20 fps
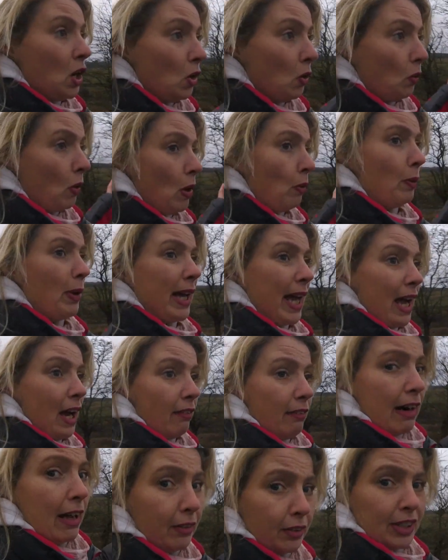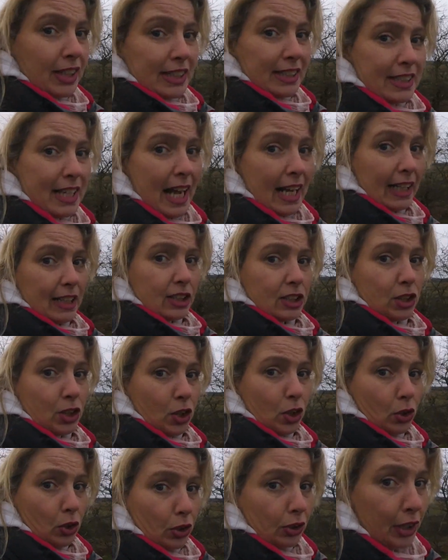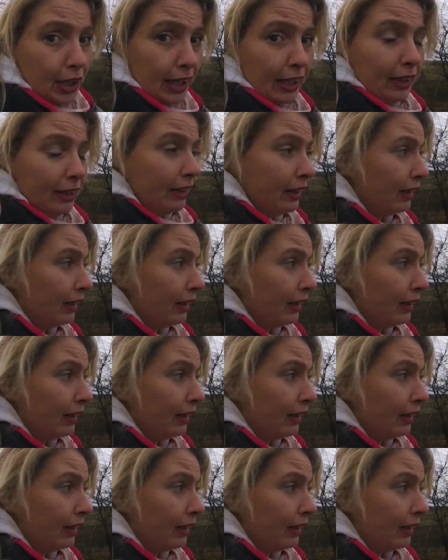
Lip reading: When we get around this next corner,